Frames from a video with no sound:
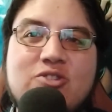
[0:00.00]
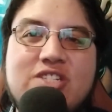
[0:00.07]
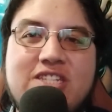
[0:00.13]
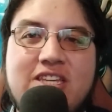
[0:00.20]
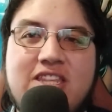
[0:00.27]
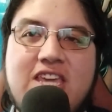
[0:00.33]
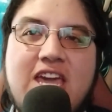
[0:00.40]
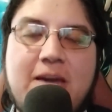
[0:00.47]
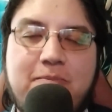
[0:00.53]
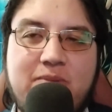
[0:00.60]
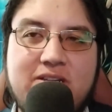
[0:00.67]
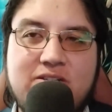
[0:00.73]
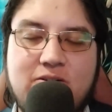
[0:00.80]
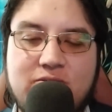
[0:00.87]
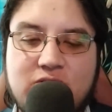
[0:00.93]
you to see the
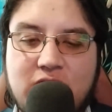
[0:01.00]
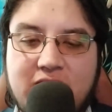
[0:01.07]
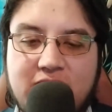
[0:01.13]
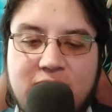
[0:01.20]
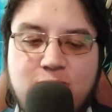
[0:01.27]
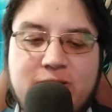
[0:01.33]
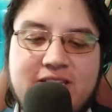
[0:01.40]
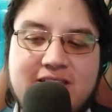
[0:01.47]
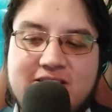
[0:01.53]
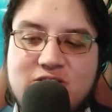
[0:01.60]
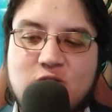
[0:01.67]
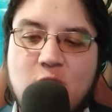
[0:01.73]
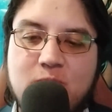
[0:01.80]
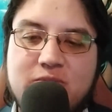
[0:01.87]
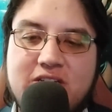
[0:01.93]
episodes. We
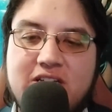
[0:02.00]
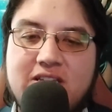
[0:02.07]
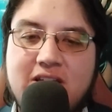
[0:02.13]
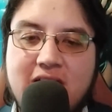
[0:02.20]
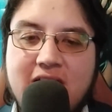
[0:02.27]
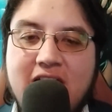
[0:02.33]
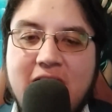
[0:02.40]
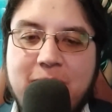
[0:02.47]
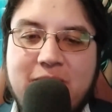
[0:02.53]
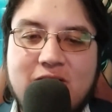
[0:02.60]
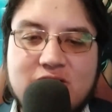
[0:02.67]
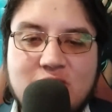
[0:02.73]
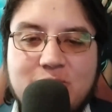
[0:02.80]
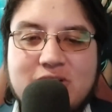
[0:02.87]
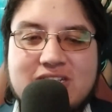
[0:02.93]
need something,
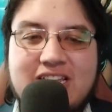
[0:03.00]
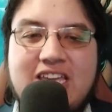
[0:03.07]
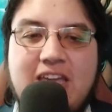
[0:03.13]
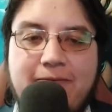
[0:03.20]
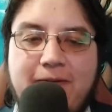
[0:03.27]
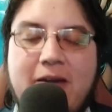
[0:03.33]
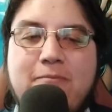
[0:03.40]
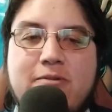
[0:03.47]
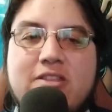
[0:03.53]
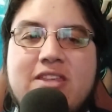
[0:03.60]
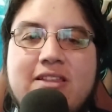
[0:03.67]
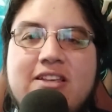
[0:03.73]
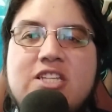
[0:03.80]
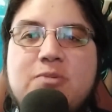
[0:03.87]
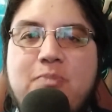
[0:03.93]
because obviously if
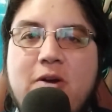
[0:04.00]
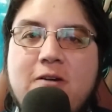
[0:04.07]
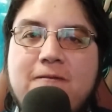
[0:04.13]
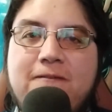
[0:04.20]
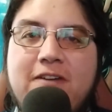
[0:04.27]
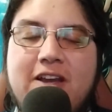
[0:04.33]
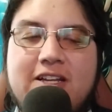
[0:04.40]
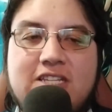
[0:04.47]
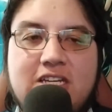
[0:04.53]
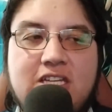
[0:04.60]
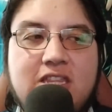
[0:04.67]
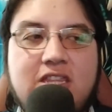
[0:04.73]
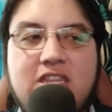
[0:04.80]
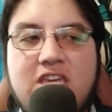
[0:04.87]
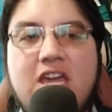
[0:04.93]
everything is perfect
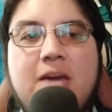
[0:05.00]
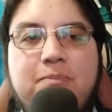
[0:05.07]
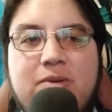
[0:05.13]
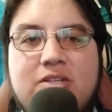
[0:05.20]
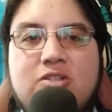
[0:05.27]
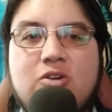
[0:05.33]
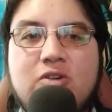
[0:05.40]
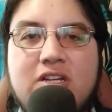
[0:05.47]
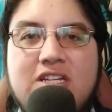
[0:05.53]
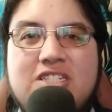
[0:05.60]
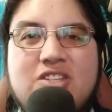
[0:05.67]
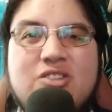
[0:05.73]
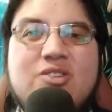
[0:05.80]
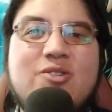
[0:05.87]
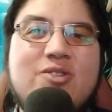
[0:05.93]
in the episode,
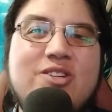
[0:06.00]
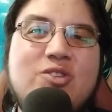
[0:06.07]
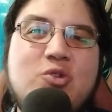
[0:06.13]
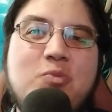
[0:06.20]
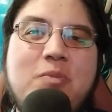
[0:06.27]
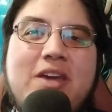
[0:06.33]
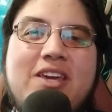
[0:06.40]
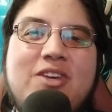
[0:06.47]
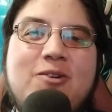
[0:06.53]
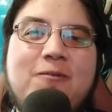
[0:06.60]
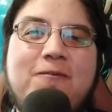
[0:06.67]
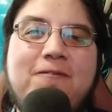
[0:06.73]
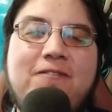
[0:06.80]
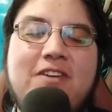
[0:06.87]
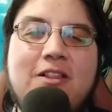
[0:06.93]
it's not going to make
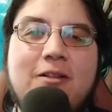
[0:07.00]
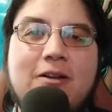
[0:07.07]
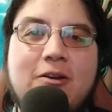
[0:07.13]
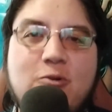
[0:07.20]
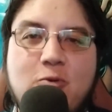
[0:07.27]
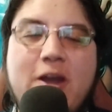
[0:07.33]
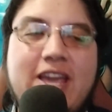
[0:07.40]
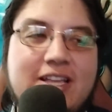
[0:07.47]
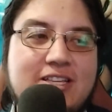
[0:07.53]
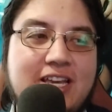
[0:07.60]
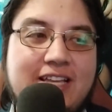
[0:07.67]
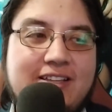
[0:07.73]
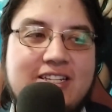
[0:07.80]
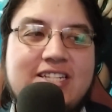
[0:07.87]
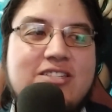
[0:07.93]
you feel
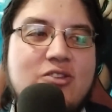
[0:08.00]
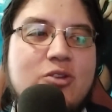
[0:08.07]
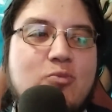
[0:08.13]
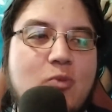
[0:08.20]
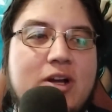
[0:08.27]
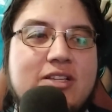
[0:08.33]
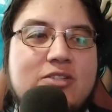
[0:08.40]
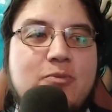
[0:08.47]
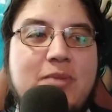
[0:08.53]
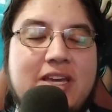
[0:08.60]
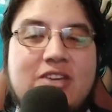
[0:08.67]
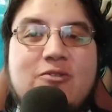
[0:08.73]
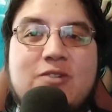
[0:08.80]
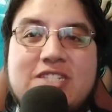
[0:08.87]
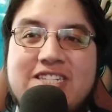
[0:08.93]
great. It is not one to
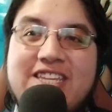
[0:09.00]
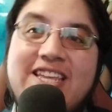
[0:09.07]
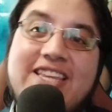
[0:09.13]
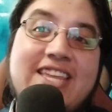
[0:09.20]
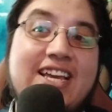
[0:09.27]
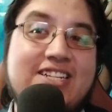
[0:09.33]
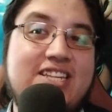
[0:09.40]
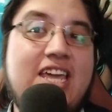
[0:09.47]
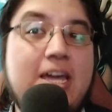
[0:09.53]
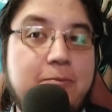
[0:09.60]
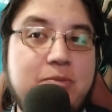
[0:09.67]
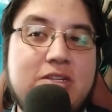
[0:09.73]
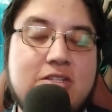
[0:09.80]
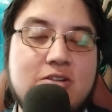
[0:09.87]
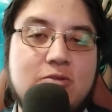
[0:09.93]
make you see the next
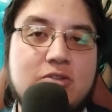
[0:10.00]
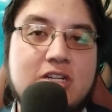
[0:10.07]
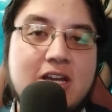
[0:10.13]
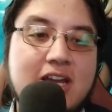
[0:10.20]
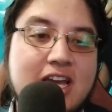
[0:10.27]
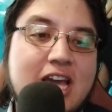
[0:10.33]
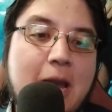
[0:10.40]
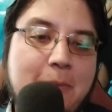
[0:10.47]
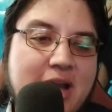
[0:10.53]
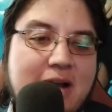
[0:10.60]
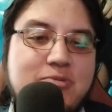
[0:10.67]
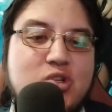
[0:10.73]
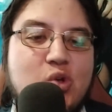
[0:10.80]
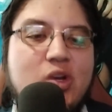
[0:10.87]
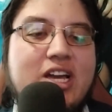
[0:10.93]
episode.
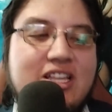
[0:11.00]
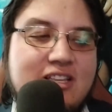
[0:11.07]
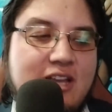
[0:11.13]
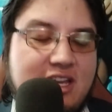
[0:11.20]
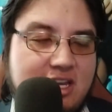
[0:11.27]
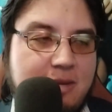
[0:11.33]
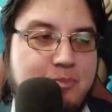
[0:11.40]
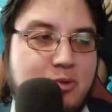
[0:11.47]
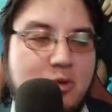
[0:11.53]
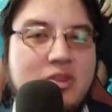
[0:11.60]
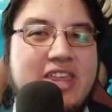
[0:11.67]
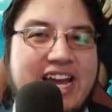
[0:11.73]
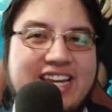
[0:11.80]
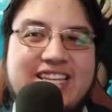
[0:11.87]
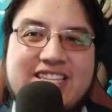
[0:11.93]
Perhaps you can
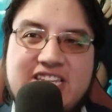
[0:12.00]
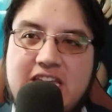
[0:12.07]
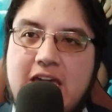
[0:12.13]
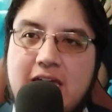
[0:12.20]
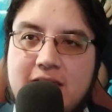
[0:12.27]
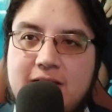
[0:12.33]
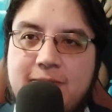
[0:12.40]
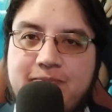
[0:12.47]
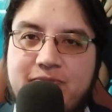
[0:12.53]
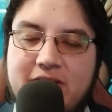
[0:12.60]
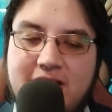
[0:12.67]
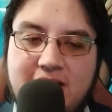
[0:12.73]
put that in the end,